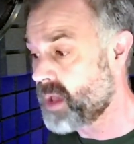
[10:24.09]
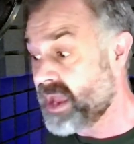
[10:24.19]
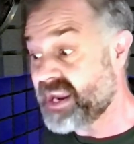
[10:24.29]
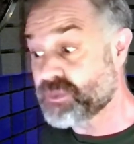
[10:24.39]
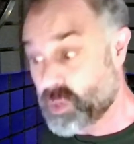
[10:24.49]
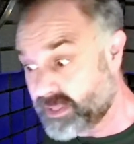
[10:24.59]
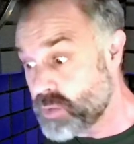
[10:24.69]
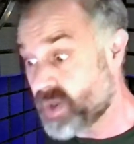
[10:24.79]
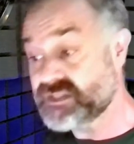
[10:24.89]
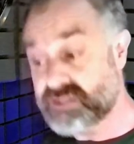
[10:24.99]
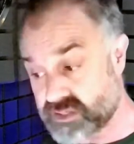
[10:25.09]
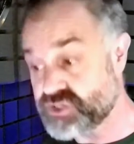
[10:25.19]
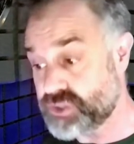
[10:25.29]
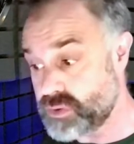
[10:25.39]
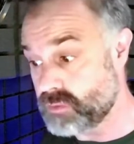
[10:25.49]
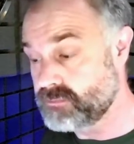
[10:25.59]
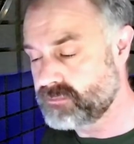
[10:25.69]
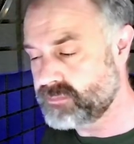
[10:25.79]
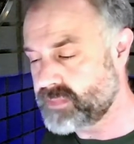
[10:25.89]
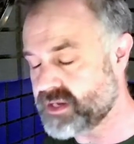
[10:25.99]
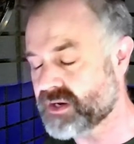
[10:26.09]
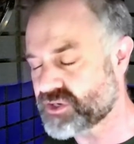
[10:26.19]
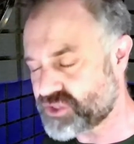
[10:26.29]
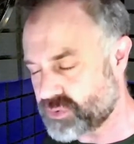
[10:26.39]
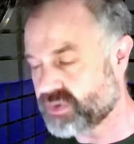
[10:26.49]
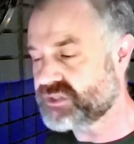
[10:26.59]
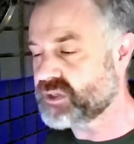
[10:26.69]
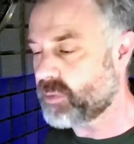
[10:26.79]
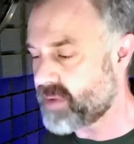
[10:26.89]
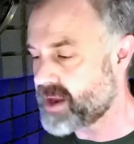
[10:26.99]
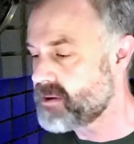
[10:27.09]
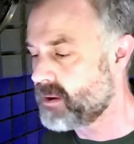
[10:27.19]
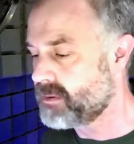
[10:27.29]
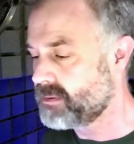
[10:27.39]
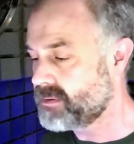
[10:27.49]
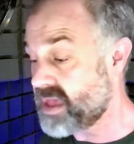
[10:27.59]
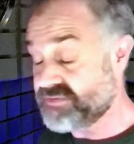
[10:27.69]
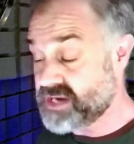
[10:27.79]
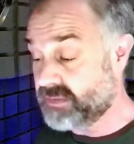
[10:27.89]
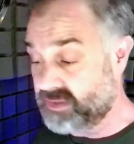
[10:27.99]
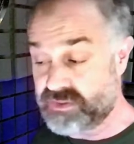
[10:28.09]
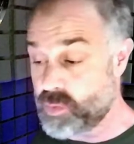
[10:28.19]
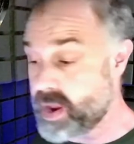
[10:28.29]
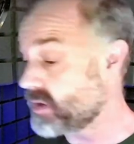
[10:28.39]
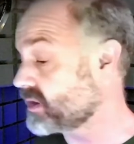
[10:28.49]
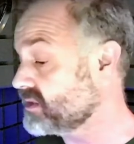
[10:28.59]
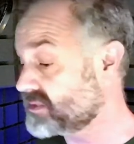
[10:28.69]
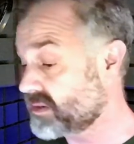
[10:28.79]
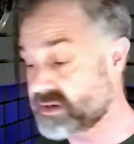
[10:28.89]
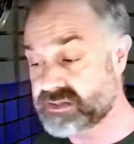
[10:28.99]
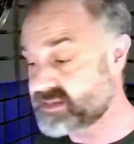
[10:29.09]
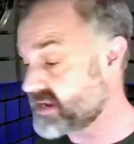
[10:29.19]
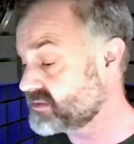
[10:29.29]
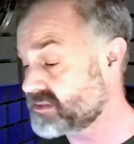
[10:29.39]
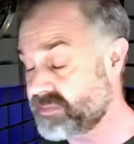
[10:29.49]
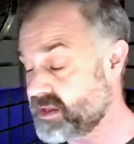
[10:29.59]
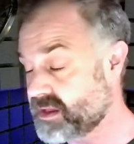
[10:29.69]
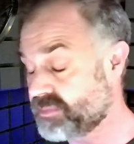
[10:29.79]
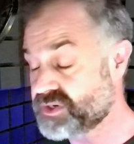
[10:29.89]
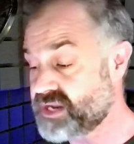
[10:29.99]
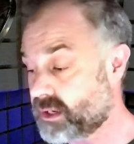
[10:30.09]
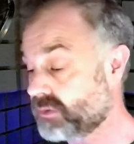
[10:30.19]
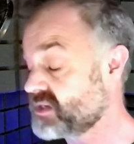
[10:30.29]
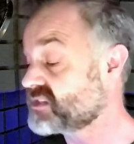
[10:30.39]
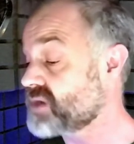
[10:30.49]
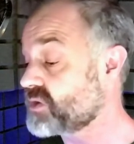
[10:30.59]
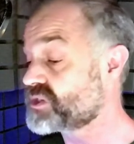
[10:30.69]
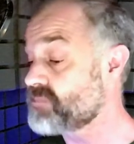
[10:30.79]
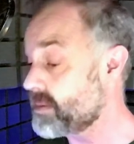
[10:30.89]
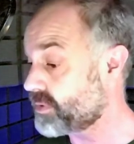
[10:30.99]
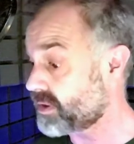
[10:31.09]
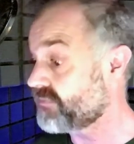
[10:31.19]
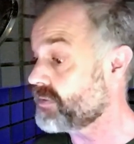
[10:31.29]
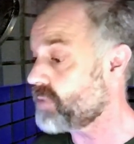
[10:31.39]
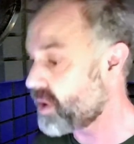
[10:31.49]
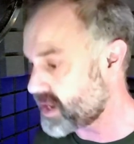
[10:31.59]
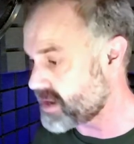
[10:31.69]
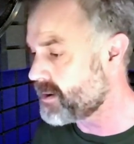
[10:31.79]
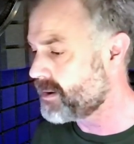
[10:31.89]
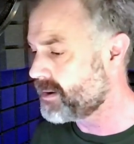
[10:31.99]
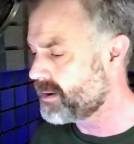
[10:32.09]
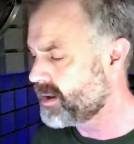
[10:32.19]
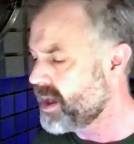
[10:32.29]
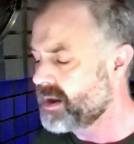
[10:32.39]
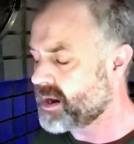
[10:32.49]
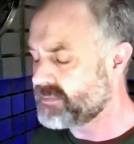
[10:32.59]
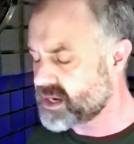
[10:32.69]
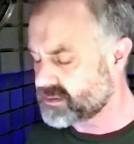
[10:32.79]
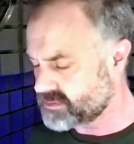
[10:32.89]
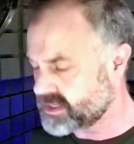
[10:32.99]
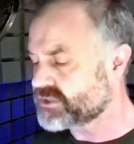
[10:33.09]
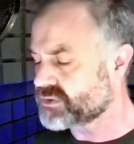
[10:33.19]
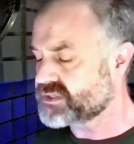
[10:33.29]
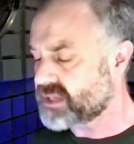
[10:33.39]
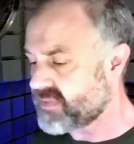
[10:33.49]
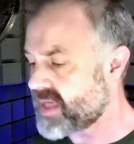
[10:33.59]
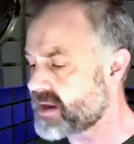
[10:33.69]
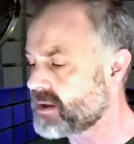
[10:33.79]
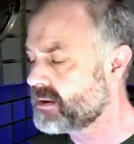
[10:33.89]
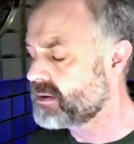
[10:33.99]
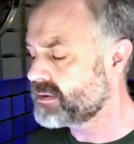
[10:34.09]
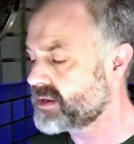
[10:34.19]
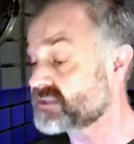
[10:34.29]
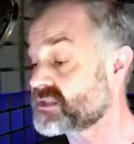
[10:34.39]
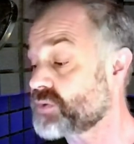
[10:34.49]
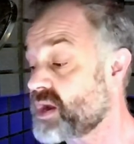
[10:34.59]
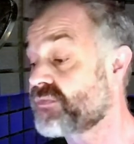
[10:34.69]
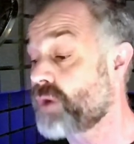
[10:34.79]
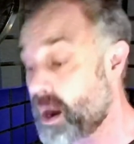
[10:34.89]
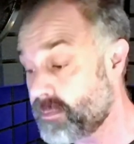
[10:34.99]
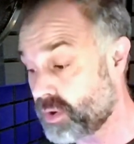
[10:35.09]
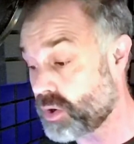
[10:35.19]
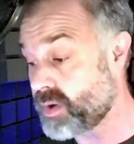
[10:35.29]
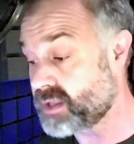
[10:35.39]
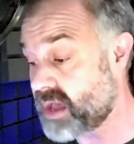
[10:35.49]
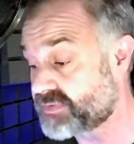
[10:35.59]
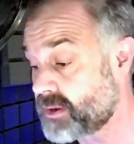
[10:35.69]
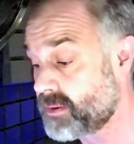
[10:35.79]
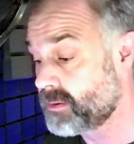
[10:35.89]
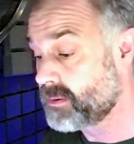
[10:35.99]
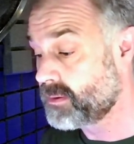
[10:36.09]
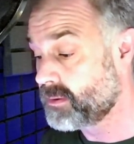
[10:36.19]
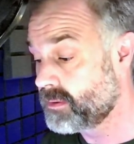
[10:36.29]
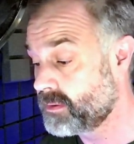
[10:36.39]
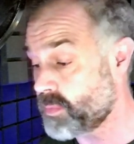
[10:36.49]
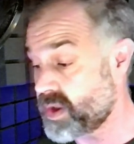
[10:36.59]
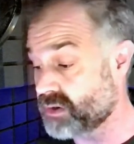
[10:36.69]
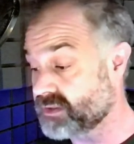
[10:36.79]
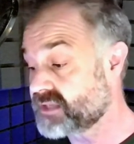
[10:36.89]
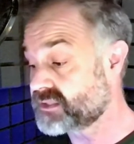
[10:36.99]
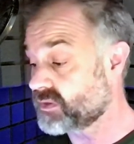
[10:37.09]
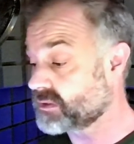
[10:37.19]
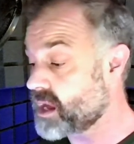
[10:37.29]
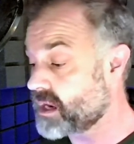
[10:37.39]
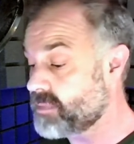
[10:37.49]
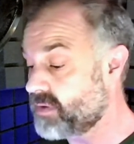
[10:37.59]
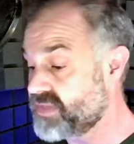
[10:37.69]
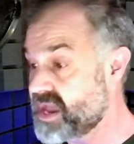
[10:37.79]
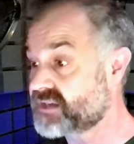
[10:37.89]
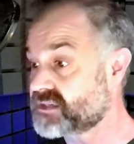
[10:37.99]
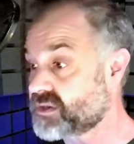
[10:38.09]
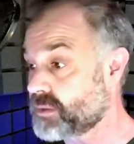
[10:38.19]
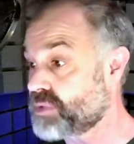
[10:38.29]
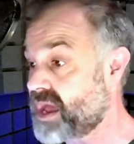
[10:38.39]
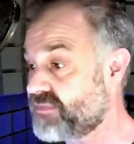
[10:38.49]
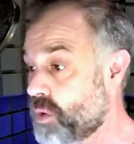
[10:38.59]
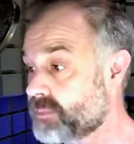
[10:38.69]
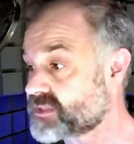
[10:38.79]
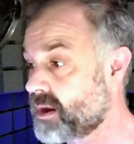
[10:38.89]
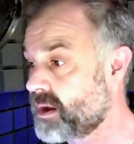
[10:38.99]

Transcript: It really wasn't a Jew, he assured Silbermann. Evidently, the waiter considered his guest to be a particularly staunch member of the party. I'm not interested in that, Has the train for Hamburg already left. The waiter glanced at the clock above the exit to the platforms.